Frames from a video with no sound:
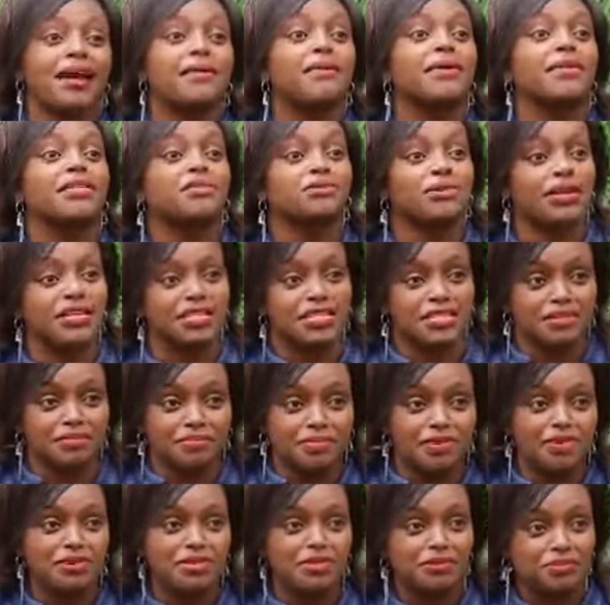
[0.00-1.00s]
I went to a cheap
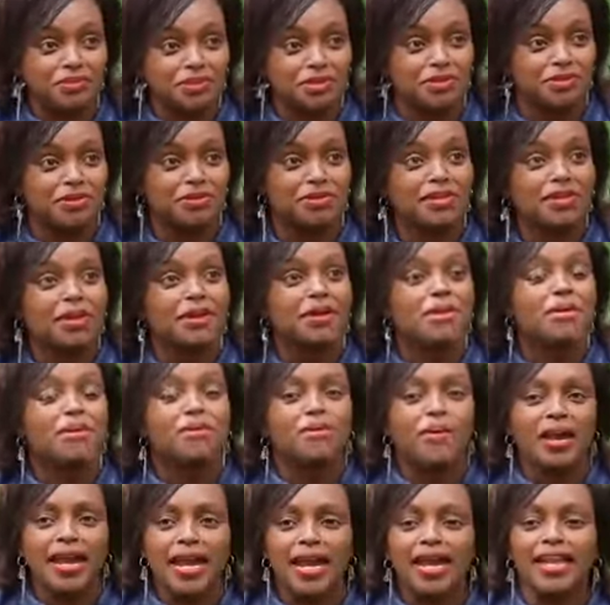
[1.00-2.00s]
hospital
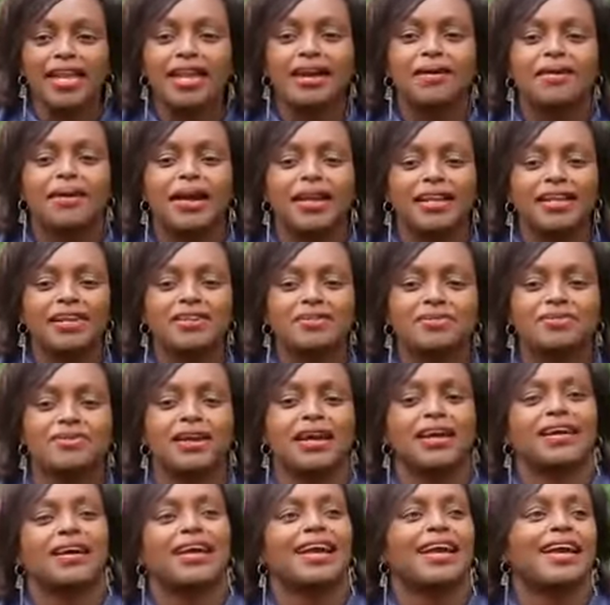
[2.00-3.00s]
where now I knew
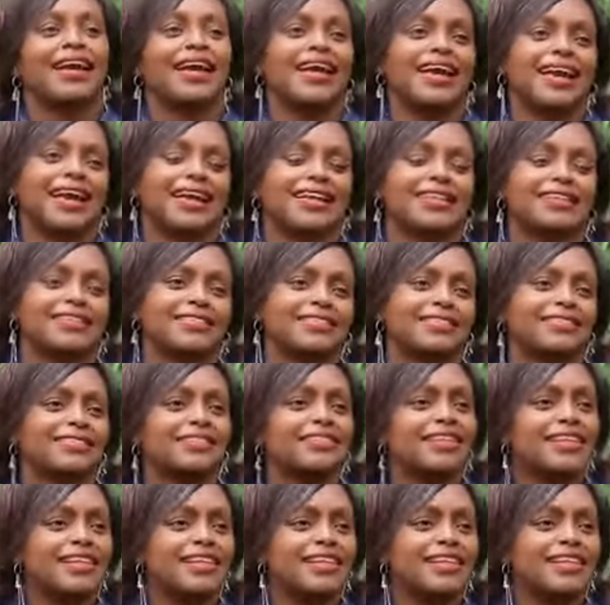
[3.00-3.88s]
I can,